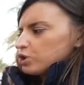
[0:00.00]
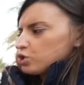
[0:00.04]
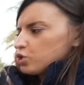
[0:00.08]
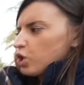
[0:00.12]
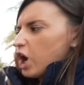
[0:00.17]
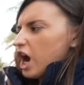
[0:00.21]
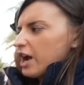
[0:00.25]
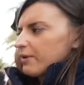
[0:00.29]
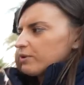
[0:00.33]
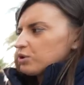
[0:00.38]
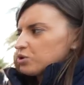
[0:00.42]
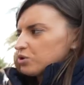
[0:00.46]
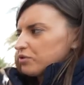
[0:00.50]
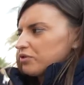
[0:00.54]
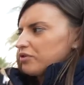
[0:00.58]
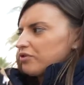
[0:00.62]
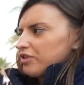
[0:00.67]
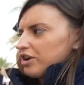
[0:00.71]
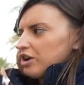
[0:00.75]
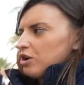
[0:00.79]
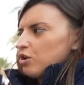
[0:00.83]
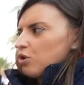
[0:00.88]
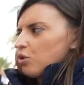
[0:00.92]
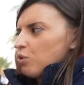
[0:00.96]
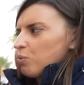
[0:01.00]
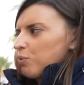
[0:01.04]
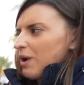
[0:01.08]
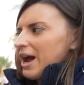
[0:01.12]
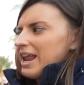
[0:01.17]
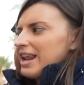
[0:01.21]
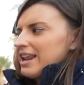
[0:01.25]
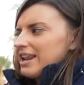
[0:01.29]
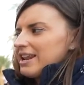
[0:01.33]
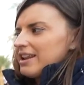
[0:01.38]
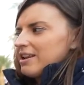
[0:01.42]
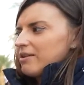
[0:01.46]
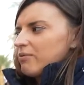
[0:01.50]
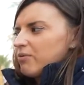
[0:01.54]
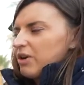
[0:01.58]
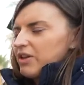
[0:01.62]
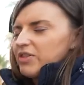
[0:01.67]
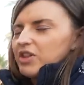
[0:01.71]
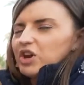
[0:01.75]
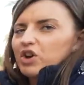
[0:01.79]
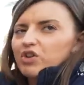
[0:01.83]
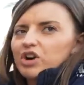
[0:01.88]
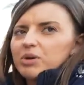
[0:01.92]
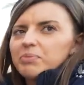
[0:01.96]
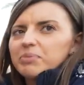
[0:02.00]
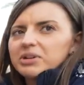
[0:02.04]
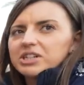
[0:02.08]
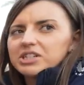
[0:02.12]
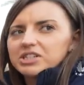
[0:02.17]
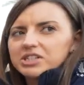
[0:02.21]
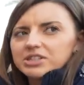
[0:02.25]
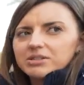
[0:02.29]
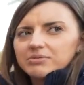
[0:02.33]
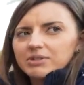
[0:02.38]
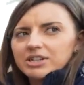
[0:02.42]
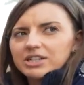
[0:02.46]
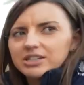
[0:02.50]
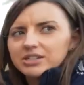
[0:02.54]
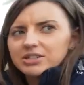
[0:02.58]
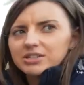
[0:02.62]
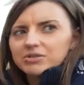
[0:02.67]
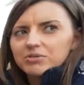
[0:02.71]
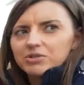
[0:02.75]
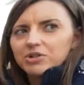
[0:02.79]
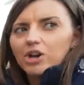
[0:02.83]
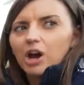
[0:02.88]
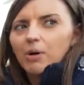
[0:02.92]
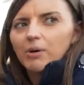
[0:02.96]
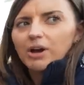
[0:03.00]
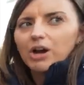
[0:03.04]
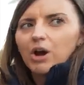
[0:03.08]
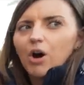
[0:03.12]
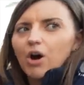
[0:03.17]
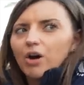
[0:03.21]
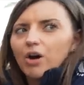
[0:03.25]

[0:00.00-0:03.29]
The drivers will feel when, when the grip is, is going